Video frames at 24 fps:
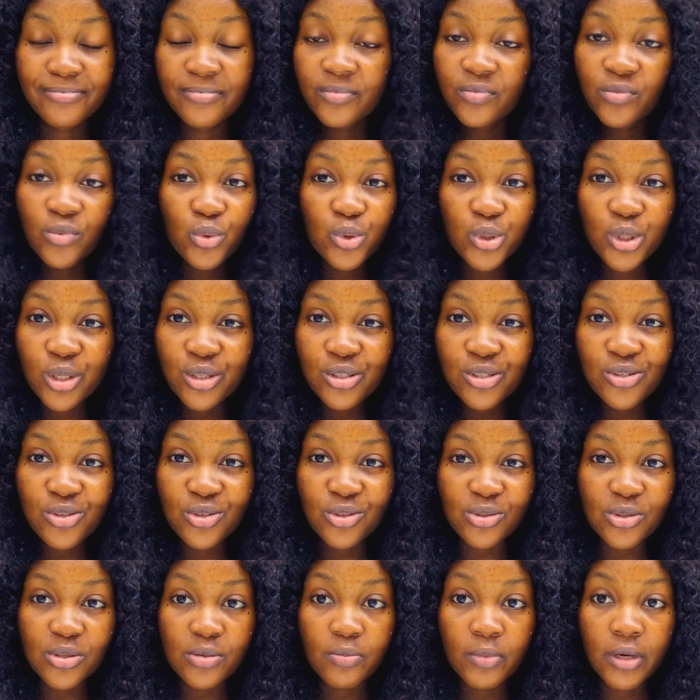we don't need
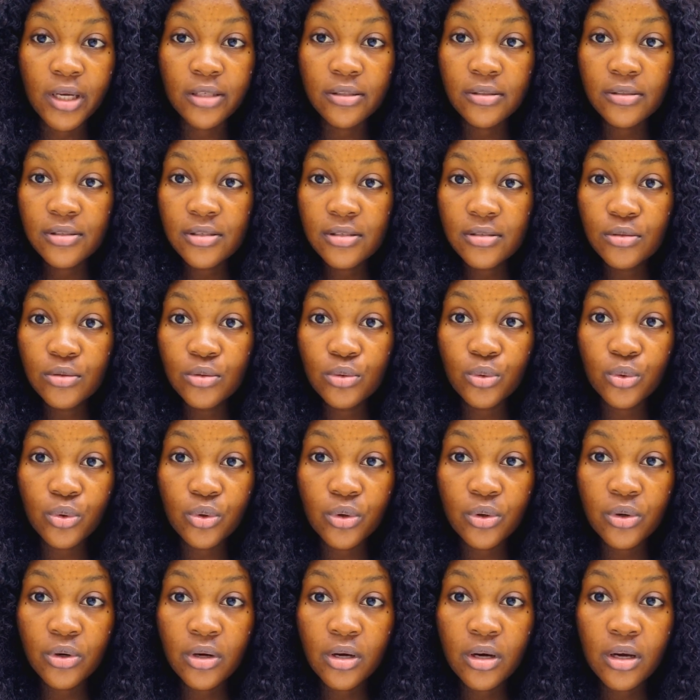your smile, just
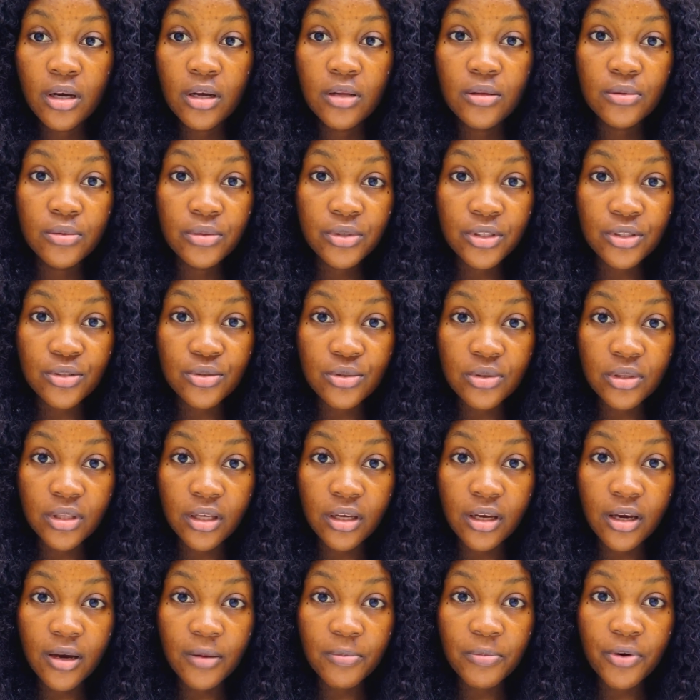look into the
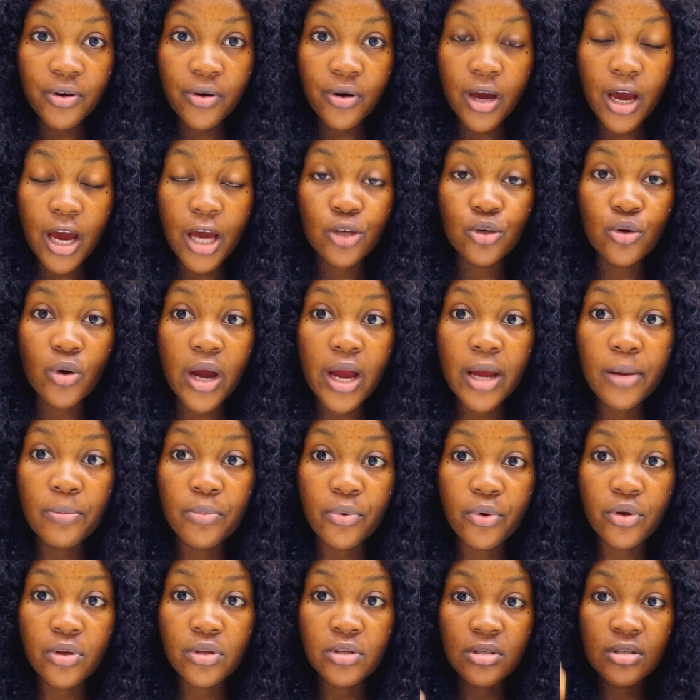camera, and your
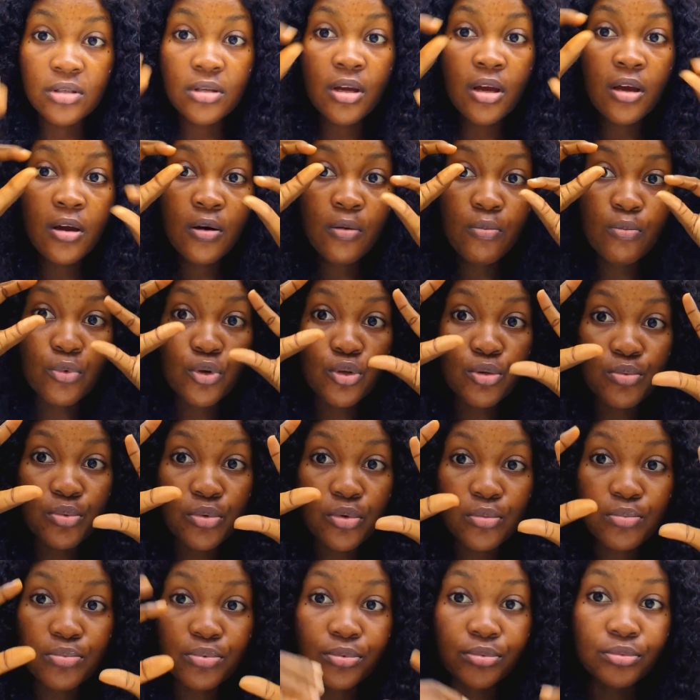eyebrows must be
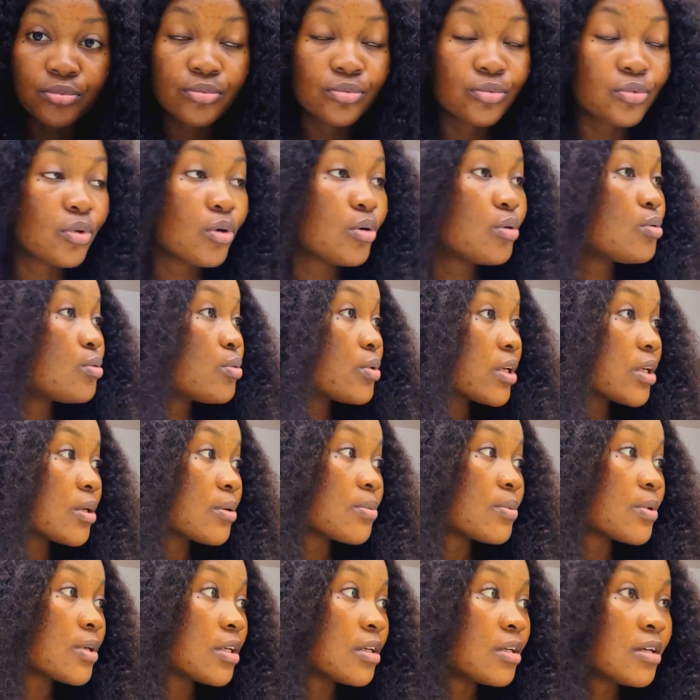open. Don't look
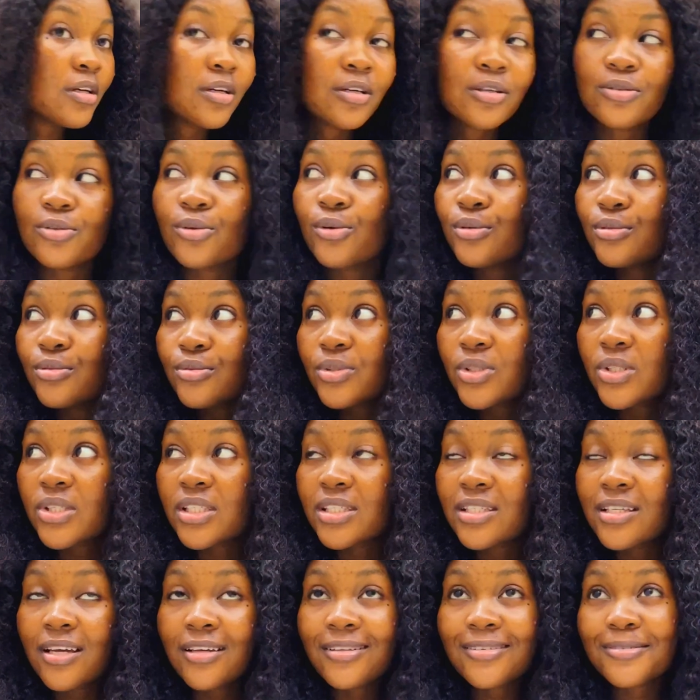away. Don't look
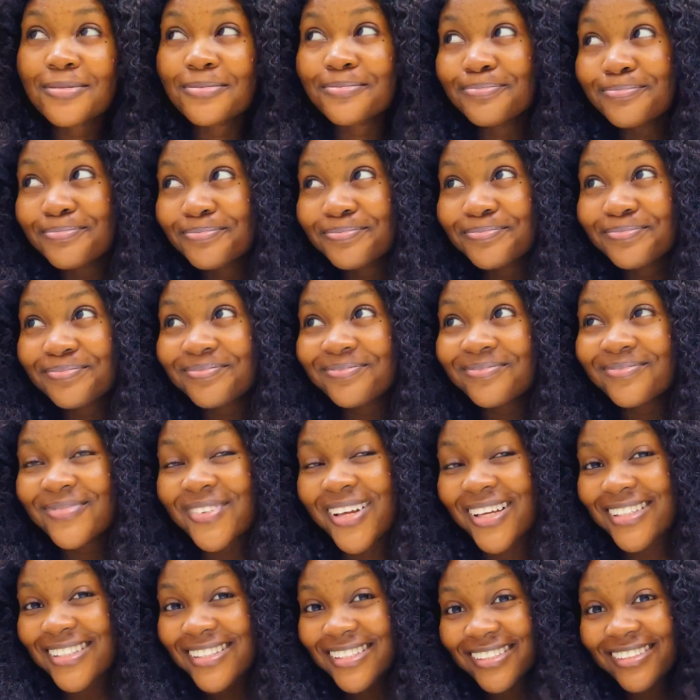this side.
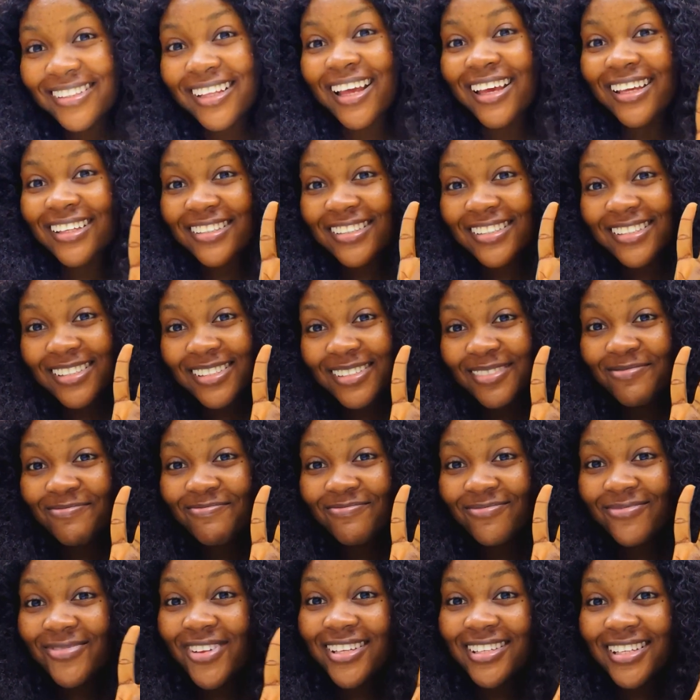Don't like this.
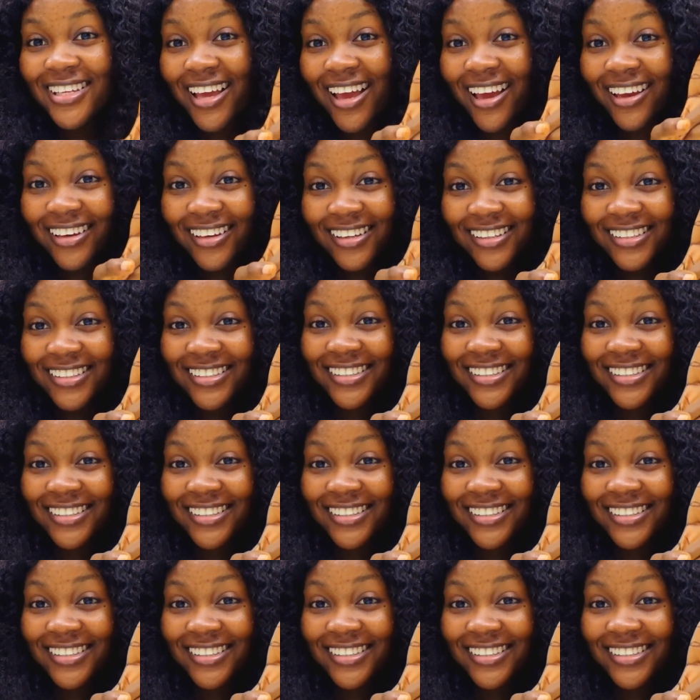Just like